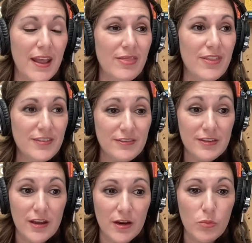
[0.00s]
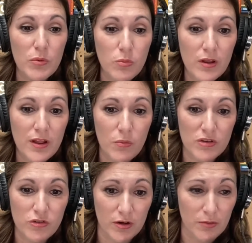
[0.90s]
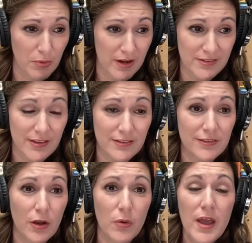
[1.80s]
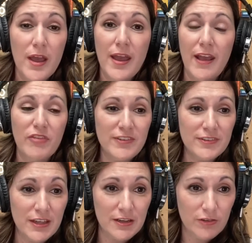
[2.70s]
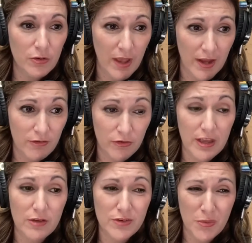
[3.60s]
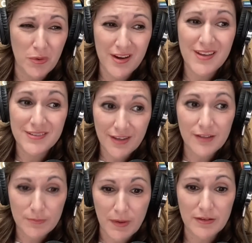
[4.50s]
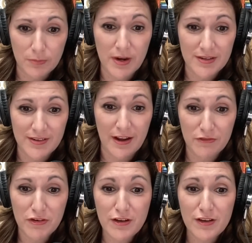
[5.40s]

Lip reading: And this is the year we really want you to embrace it. So if this is getting too heady for you, don't worry, because Scott's about to break it down for you.